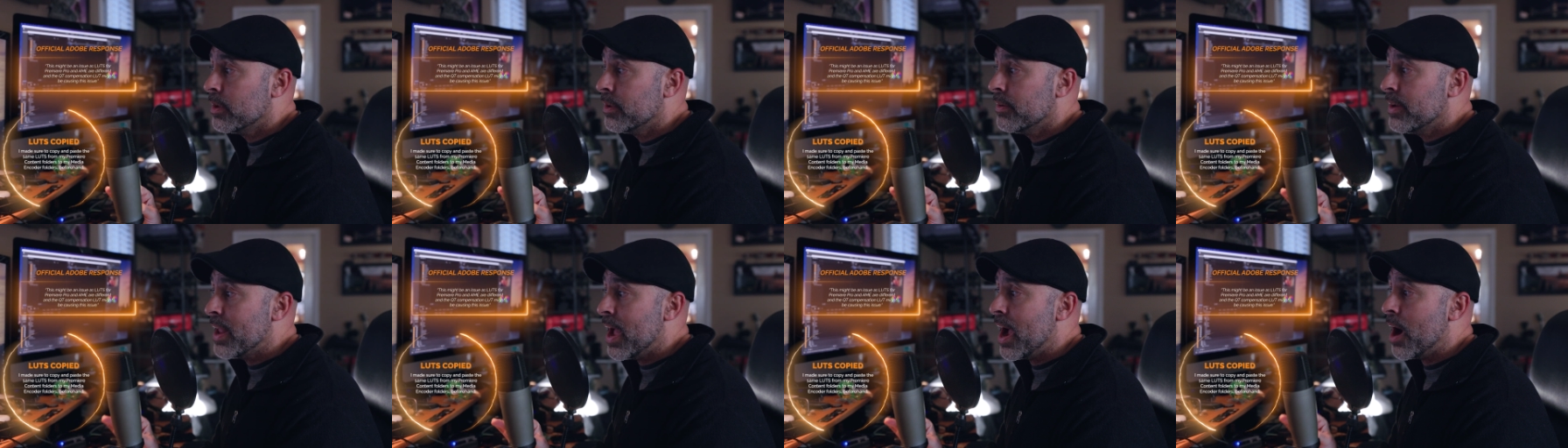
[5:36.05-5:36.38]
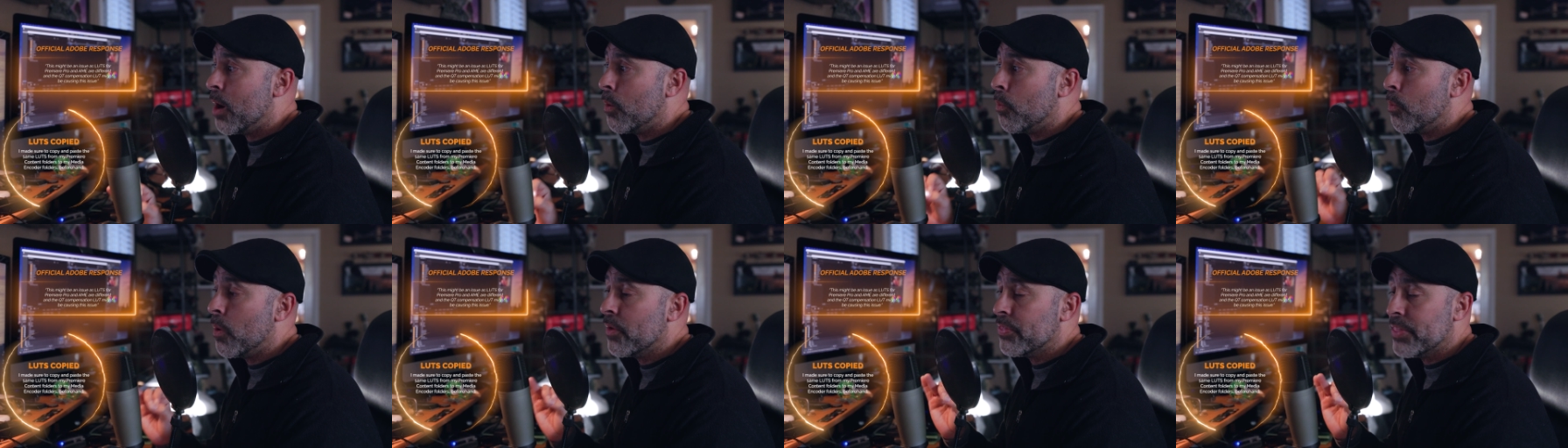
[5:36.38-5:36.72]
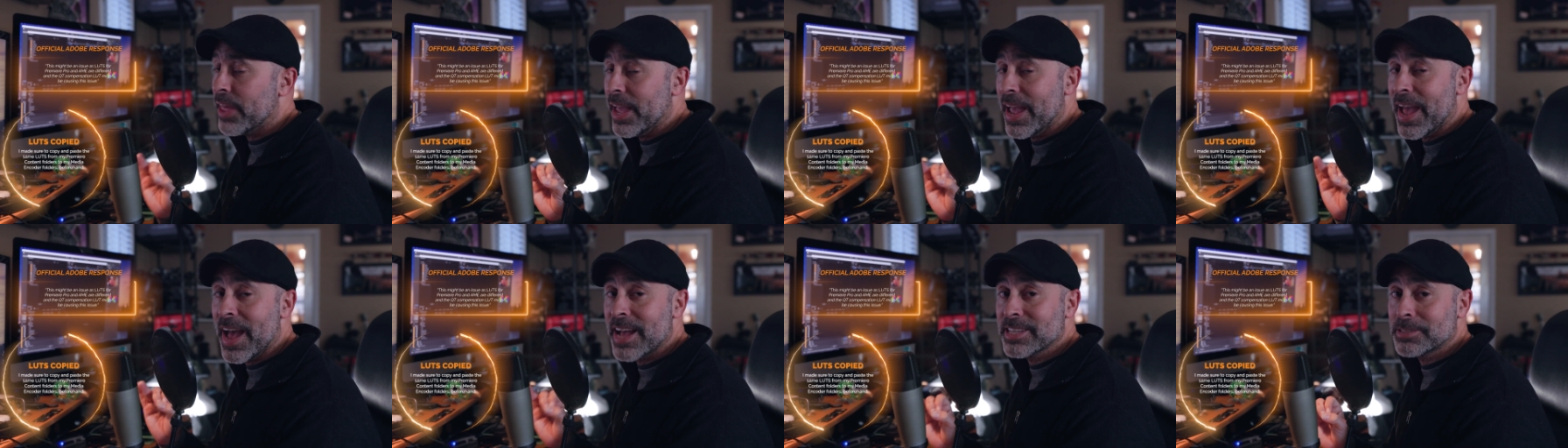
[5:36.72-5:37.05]
Now, what
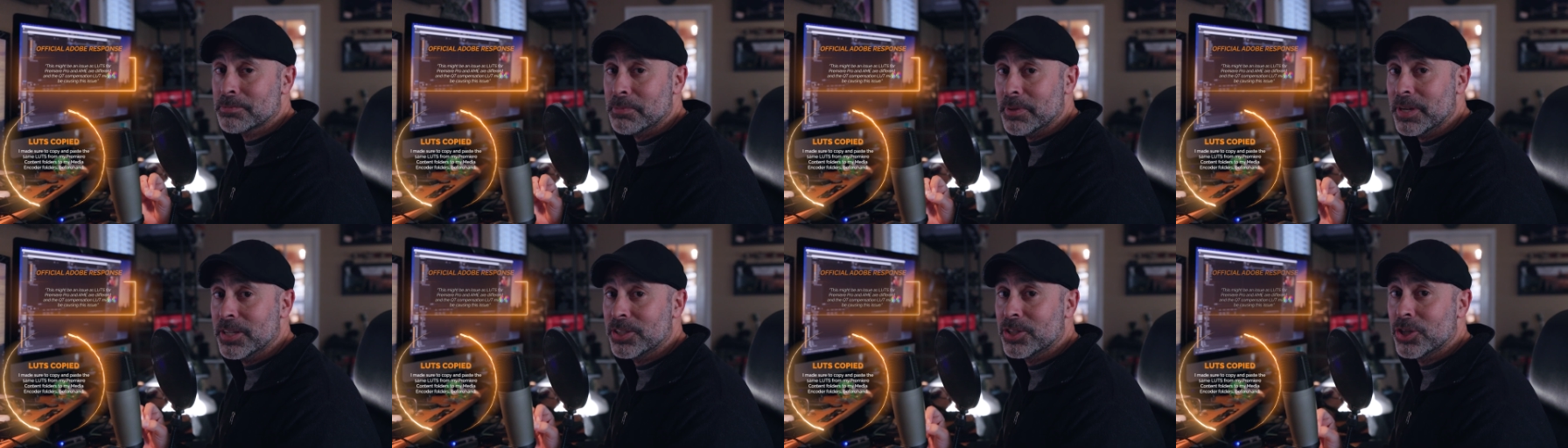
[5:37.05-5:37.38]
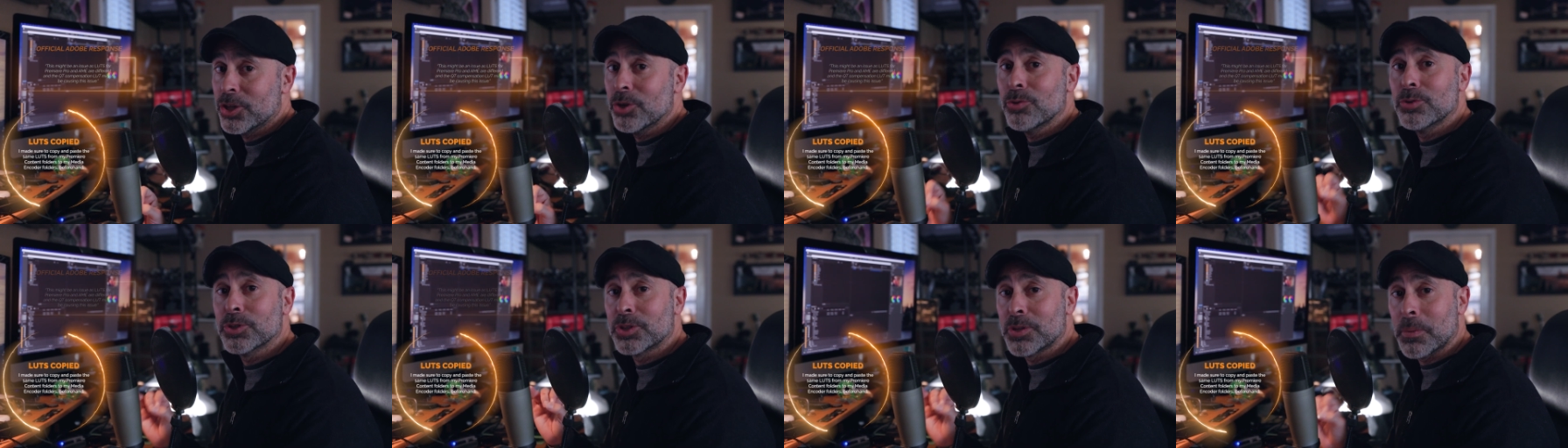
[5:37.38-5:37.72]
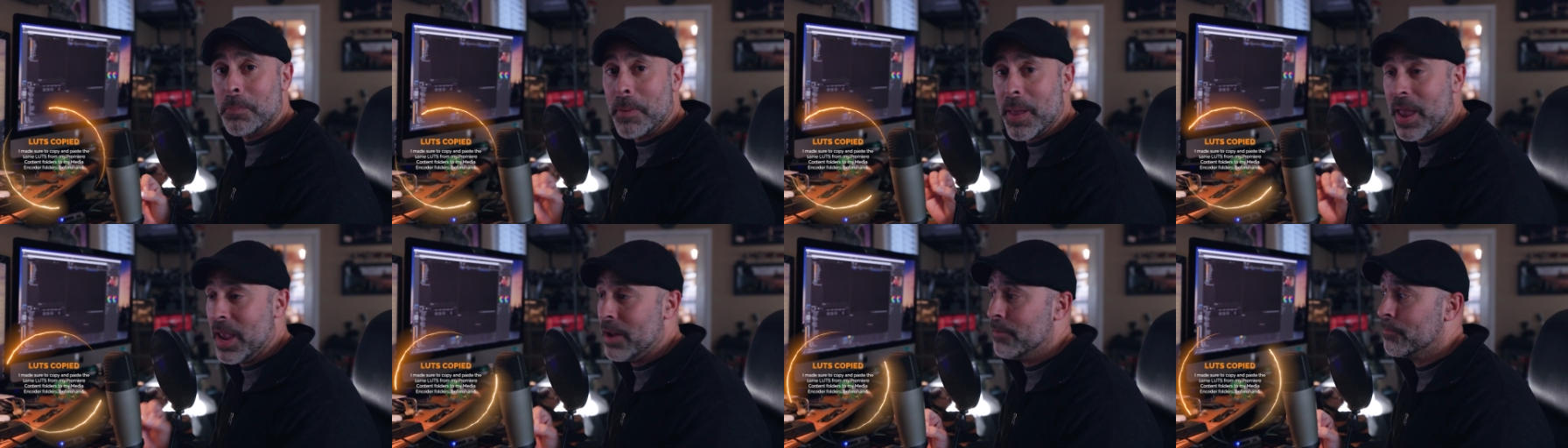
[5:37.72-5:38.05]
they asked me to do is the
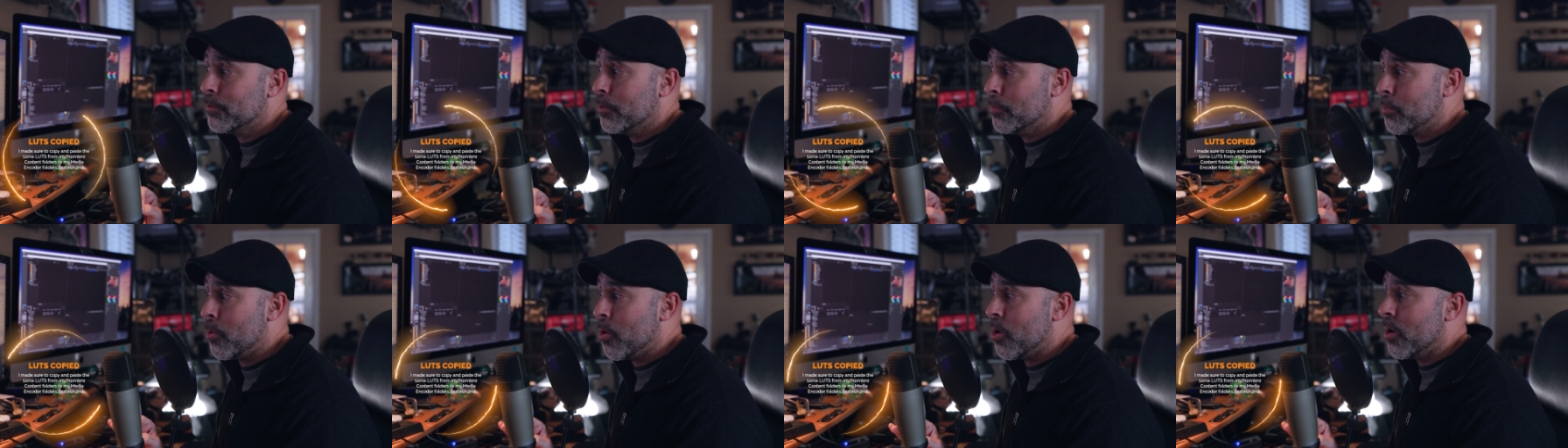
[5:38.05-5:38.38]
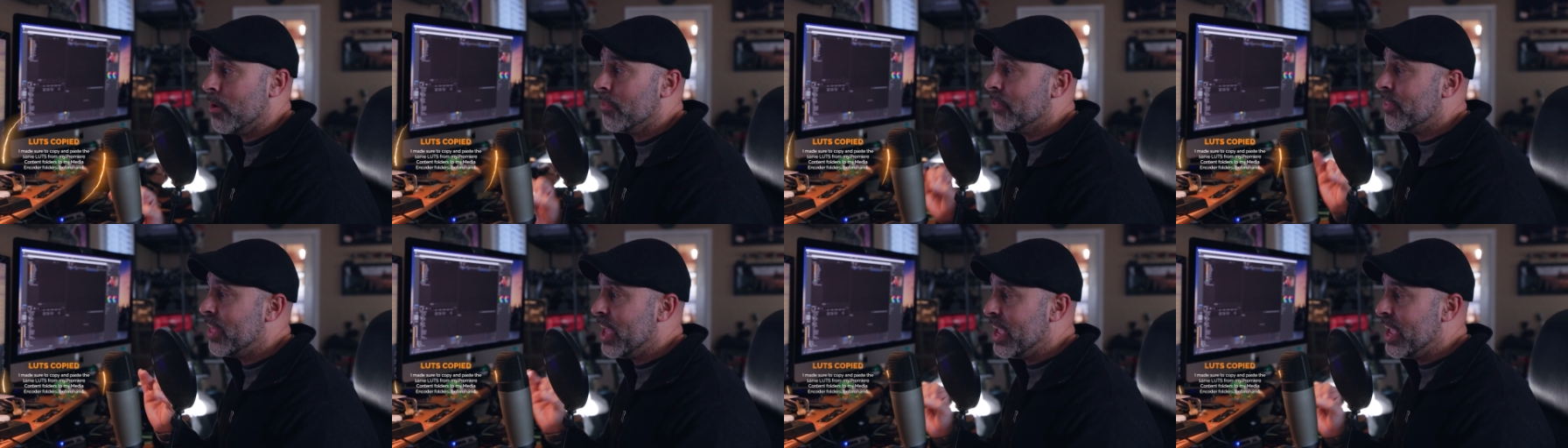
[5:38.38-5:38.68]
painful part.